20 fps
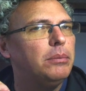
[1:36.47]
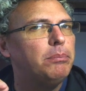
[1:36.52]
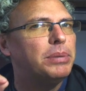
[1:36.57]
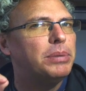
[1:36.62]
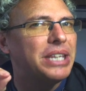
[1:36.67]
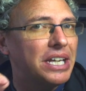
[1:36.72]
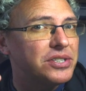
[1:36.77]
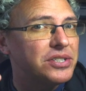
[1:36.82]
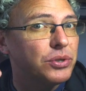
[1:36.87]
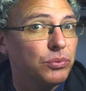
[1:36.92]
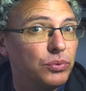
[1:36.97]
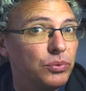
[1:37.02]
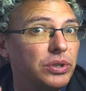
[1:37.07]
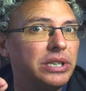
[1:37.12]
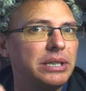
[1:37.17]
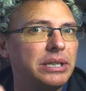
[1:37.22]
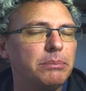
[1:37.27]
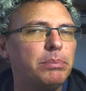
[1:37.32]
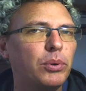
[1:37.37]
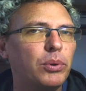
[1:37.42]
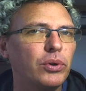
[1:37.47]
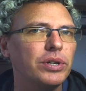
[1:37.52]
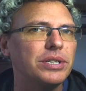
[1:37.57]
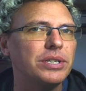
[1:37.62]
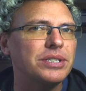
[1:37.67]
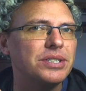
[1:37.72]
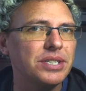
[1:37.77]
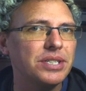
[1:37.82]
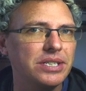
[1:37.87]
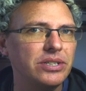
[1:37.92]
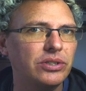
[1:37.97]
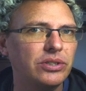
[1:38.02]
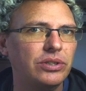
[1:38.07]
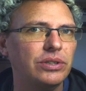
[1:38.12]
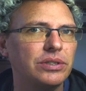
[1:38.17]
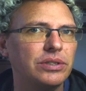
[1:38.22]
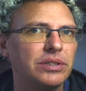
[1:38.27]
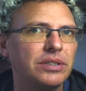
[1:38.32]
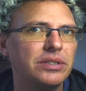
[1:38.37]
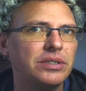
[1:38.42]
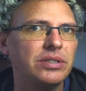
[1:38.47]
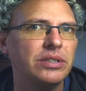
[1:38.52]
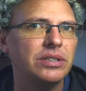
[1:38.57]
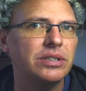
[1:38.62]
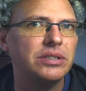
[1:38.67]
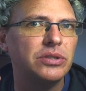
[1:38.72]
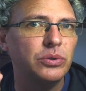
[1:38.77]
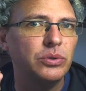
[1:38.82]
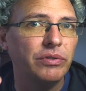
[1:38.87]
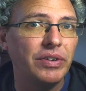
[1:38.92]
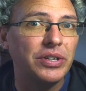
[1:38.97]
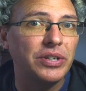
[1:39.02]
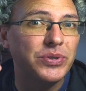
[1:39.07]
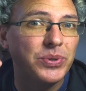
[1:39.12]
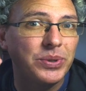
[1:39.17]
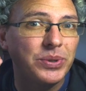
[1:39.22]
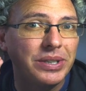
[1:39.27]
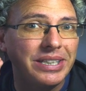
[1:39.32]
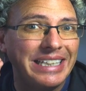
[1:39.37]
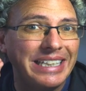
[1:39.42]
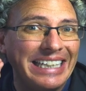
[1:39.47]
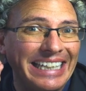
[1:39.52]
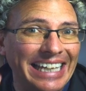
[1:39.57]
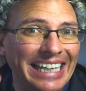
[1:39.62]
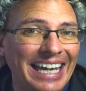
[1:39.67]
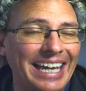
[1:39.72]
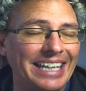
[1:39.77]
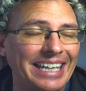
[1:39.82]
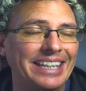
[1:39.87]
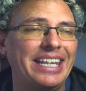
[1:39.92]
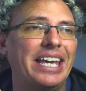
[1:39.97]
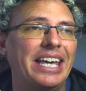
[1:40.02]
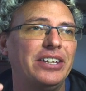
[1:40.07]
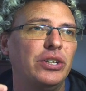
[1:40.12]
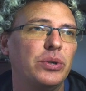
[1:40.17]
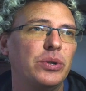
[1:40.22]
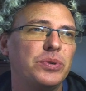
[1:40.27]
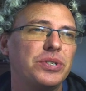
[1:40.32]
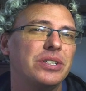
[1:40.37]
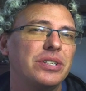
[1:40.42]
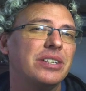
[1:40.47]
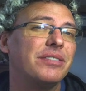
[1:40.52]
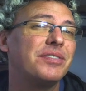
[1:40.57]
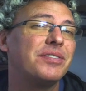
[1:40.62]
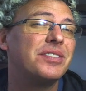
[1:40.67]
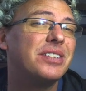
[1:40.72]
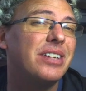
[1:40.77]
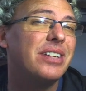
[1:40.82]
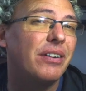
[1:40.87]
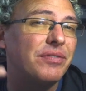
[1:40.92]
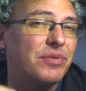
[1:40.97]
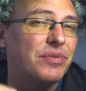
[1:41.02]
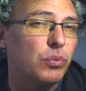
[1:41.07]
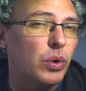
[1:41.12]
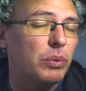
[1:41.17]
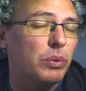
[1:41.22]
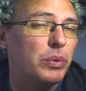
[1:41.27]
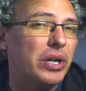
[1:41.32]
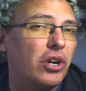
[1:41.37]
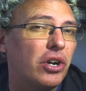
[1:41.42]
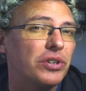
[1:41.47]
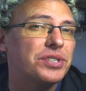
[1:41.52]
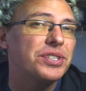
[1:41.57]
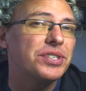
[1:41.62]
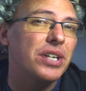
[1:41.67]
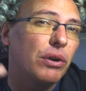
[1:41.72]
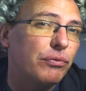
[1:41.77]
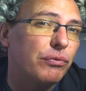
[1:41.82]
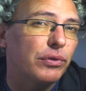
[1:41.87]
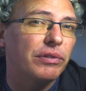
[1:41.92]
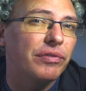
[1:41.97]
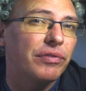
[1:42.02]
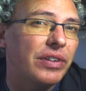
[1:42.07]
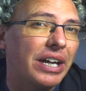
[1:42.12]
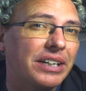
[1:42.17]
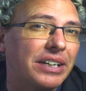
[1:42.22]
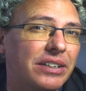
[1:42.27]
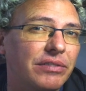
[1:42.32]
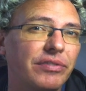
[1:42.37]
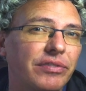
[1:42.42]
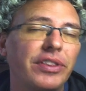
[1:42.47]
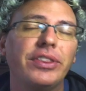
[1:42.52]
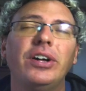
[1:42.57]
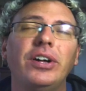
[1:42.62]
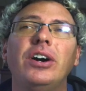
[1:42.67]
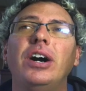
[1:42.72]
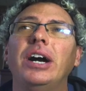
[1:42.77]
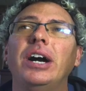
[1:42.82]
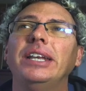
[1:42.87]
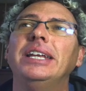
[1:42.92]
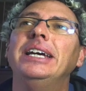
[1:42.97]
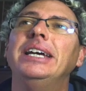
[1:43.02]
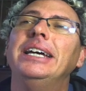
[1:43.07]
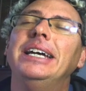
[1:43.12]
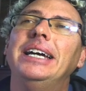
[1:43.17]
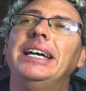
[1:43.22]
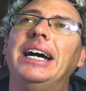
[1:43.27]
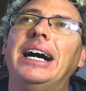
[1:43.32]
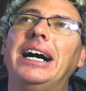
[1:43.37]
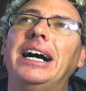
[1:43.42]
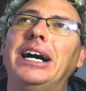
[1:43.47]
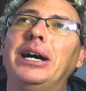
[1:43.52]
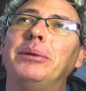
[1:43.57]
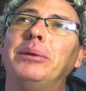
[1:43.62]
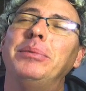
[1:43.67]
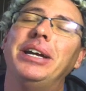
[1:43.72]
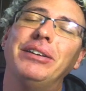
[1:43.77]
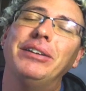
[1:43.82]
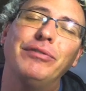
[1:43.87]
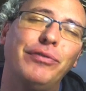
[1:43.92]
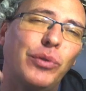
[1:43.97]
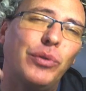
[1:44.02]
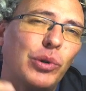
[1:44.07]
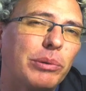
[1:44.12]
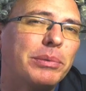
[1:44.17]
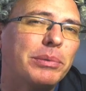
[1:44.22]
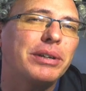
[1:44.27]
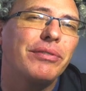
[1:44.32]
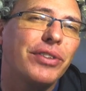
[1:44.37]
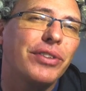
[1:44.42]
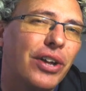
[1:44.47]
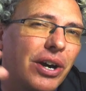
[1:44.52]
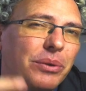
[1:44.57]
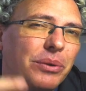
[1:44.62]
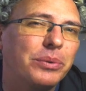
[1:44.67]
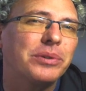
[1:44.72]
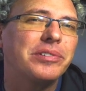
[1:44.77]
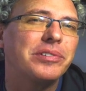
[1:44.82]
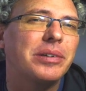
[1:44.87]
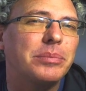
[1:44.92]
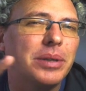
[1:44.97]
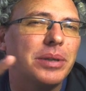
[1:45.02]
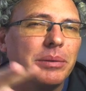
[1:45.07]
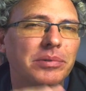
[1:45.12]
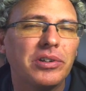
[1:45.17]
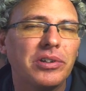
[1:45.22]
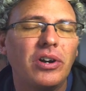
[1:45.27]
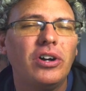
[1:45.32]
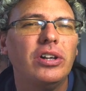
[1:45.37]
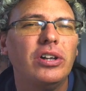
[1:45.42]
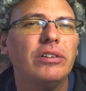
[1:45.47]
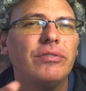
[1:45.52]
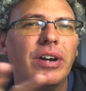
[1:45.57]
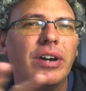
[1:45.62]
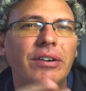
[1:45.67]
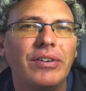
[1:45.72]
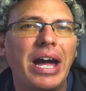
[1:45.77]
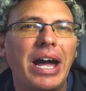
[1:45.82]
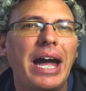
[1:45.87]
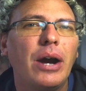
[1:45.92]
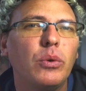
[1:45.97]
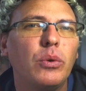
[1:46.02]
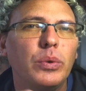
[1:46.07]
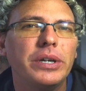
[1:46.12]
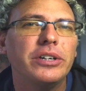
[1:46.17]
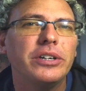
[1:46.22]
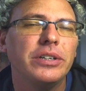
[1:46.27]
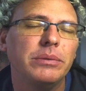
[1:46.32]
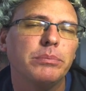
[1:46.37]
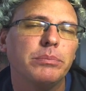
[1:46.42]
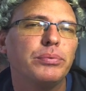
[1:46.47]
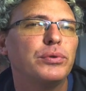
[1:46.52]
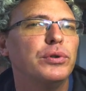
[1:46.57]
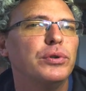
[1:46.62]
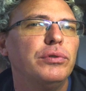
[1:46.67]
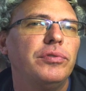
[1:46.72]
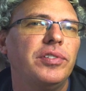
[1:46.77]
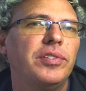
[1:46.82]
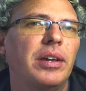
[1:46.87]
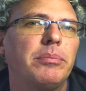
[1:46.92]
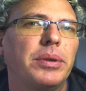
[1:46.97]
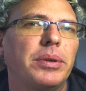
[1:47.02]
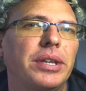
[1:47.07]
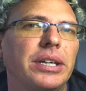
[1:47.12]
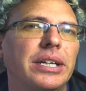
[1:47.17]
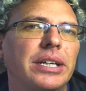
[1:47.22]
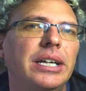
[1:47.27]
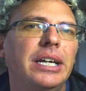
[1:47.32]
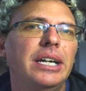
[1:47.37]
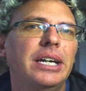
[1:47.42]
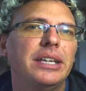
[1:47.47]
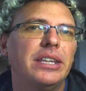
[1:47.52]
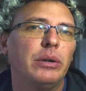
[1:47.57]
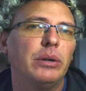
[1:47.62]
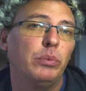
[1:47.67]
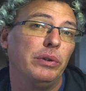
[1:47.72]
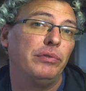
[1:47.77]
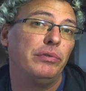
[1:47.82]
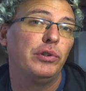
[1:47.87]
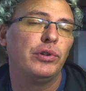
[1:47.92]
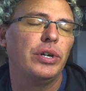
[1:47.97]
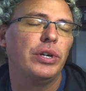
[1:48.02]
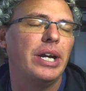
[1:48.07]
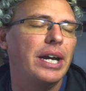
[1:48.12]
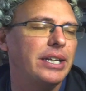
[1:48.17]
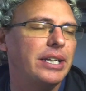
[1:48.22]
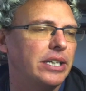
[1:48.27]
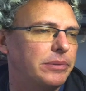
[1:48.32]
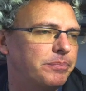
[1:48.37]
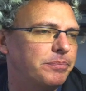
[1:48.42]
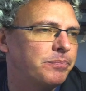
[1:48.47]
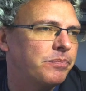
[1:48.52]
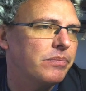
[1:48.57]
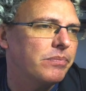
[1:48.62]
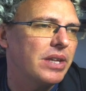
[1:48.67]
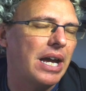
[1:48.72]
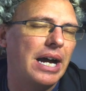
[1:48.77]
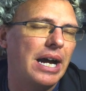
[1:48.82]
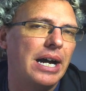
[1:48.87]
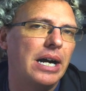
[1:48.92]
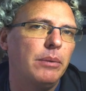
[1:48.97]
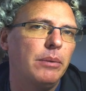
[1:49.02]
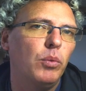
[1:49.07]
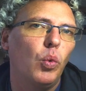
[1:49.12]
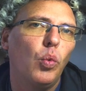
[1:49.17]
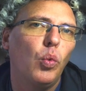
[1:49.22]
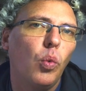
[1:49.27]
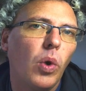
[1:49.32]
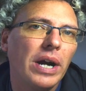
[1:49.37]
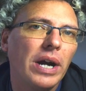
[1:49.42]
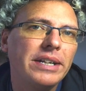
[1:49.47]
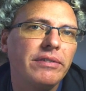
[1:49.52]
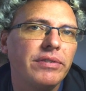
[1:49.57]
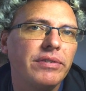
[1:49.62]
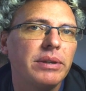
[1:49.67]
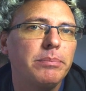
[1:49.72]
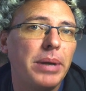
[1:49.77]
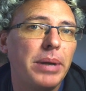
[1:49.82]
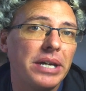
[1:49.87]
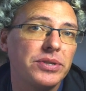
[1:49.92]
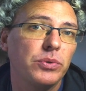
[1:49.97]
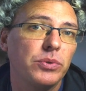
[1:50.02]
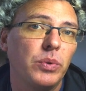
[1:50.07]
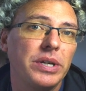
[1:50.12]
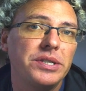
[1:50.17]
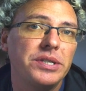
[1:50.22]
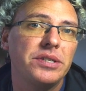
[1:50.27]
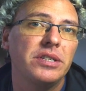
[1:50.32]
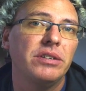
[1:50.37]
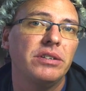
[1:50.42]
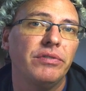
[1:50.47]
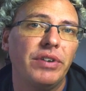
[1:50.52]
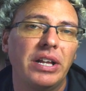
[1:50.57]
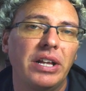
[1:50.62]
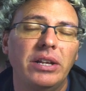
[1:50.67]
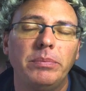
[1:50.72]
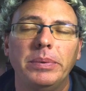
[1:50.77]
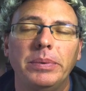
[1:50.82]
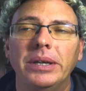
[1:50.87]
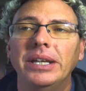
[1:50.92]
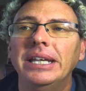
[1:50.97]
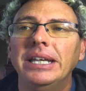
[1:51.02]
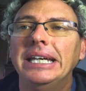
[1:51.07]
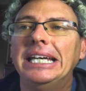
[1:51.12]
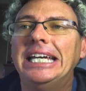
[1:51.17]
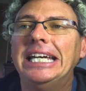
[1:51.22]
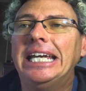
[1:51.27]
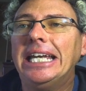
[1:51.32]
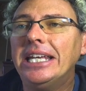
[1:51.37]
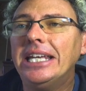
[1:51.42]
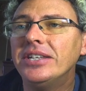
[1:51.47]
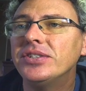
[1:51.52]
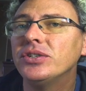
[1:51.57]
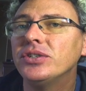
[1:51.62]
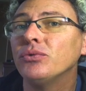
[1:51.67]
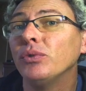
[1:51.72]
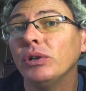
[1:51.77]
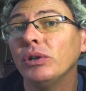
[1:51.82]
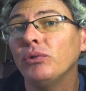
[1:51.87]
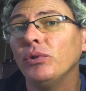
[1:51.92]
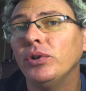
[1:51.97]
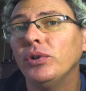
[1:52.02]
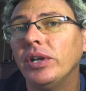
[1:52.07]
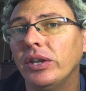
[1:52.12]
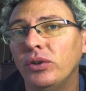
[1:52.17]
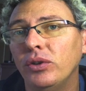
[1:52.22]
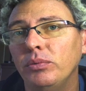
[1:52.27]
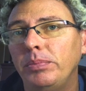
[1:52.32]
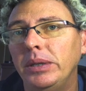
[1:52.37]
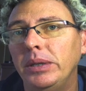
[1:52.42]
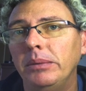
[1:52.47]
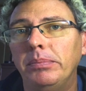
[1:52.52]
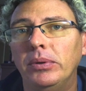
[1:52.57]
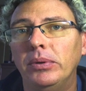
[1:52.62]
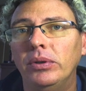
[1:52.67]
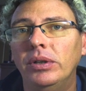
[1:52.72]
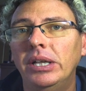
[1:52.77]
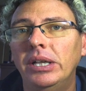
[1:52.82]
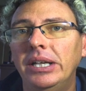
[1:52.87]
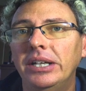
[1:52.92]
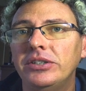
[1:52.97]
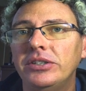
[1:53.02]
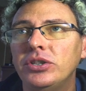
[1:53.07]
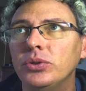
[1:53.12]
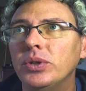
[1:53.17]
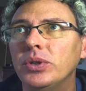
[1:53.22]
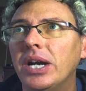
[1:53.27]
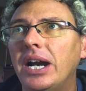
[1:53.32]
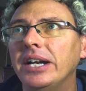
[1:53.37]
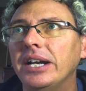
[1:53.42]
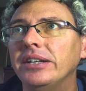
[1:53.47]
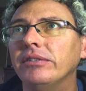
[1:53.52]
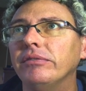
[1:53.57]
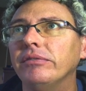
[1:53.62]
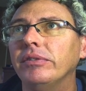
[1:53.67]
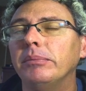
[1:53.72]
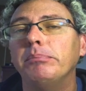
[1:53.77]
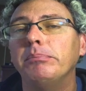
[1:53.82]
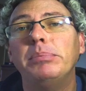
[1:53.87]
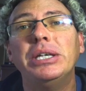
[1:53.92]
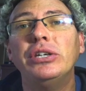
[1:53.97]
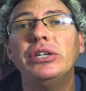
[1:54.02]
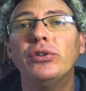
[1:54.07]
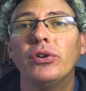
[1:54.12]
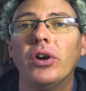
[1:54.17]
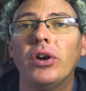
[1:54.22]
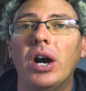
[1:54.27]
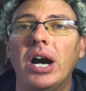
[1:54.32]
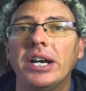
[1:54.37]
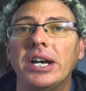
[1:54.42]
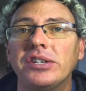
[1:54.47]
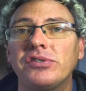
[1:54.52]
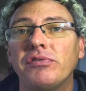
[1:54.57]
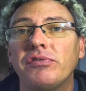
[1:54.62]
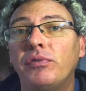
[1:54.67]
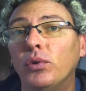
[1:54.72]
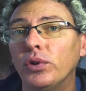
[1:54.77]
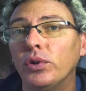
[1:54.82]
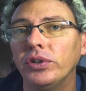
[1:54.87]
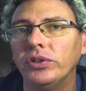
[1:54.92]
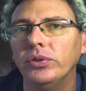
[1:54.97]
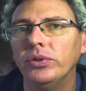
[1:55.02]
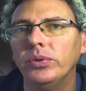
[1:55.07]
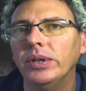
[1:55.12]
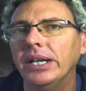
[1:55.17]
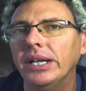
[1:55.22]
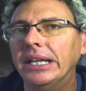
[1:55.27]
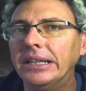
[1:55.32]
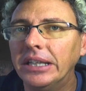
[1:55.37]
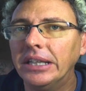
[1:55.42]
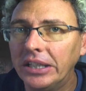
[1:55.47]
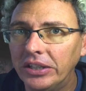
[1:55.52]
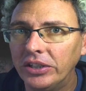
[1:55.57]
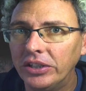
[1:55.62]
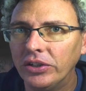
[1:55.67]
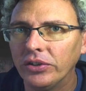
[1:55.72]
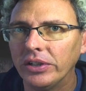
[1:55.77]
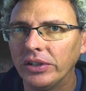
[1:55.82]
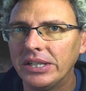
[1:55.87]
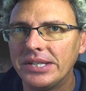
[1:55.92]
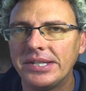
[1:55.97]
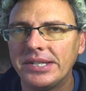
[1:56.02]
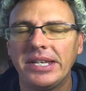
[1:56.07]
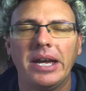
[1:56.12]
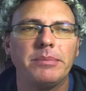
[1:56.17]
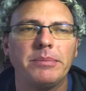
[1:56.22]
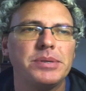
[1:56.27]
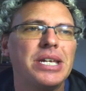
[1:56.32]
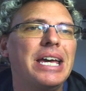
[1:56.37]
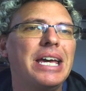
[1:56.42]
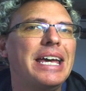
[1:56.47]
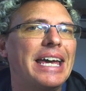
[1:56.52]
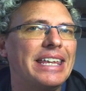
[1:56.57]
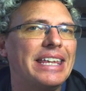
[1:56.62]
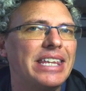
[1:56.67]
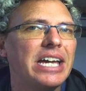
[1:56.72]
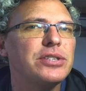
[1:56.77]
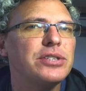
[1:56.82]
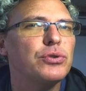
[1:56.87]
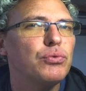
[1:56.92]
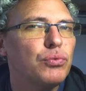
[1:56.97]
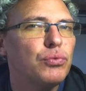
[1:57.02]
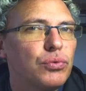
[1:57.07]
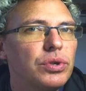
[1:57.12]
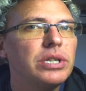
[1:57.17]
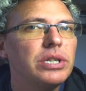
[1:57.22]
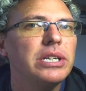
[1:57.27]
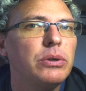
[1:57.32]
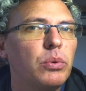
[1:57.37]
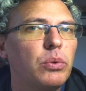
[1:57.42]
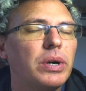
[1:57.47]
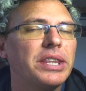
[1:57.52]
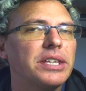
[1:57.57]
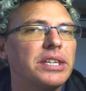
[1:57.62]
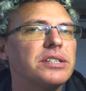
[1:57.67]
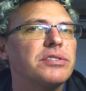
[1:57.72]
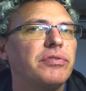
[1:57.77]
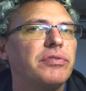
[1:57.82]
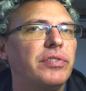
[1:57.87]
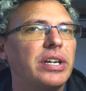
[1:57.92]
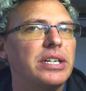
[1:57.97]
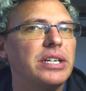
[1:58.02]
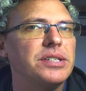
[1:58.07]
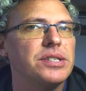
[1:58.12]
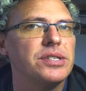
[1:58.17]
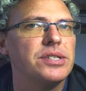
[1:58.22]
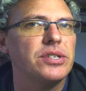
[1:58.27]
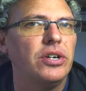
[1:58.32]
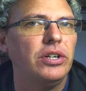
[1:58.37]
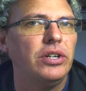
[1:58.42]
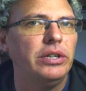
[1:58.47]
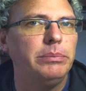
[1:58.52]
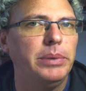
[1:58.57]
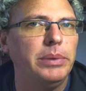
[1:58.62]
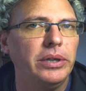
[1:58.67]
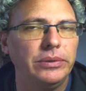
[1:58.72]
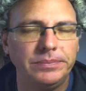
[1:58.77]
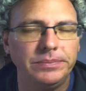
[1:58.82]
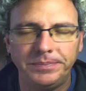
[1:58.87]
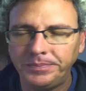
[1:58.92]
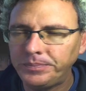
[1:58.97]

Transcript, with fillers: But that's a really important skill to, to eventually get that notion of, of what we call self reflective thought um, and formative thought, we'll sometimes call, of, of how we could improve something that we've created. Um, one of the best ways to develop it is to recruit other people to kind of be your eyes for you in, in the early steps. And that's really what this phase is all about.